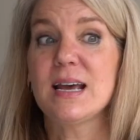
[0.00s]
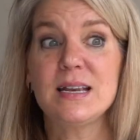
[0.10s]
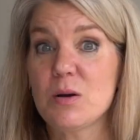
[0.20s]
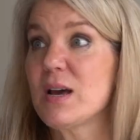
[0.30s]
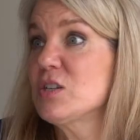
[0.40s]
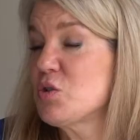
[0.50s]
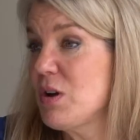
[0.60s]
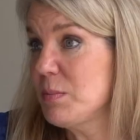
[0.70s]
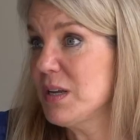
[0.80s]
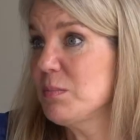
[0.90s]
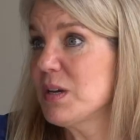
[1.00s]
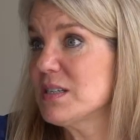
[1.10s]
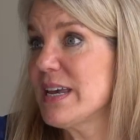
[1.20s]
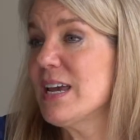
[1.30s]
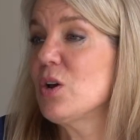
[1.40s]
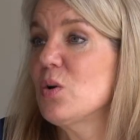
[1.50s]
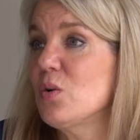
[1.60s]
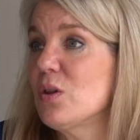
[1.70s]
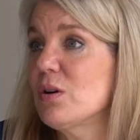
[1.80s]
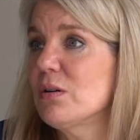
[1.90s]
now kind of scrambling because they can't go
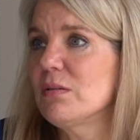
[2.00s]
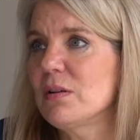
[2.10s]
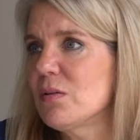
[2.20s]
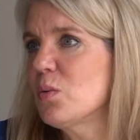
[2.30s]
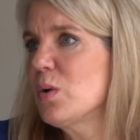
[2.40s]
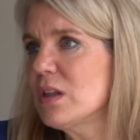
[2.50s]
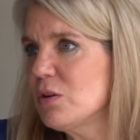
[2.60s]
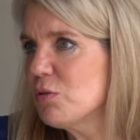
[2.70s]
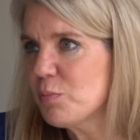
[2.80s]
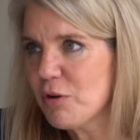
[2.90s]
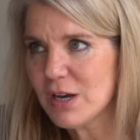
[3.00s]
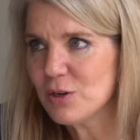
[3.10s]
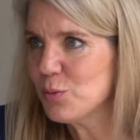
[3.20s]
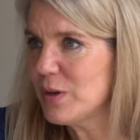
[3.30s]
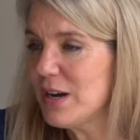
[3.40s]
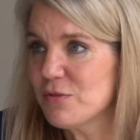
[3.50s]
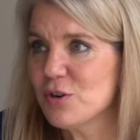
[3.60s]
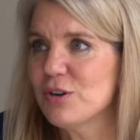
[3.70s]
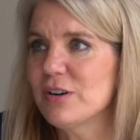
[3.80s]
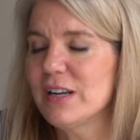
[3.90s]
to their their weekly group ride or
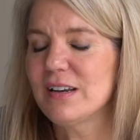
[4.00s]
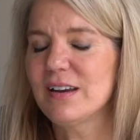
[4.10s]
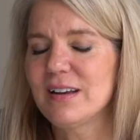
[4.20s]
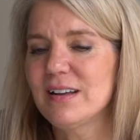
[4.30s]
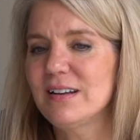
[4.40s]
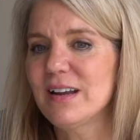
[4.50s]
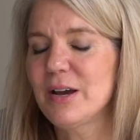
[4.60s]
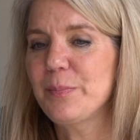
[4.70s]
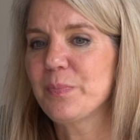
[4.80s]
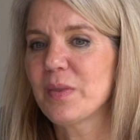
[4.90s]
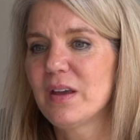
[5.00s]
whatever, and